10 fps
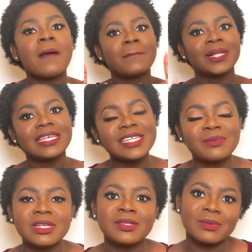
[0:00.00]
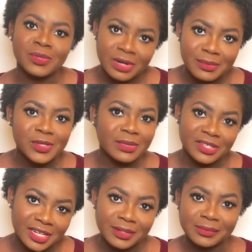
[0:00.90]
Please subscribe to my
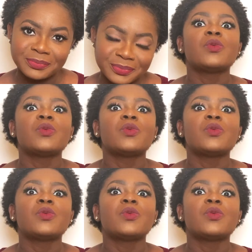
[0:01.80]
channel.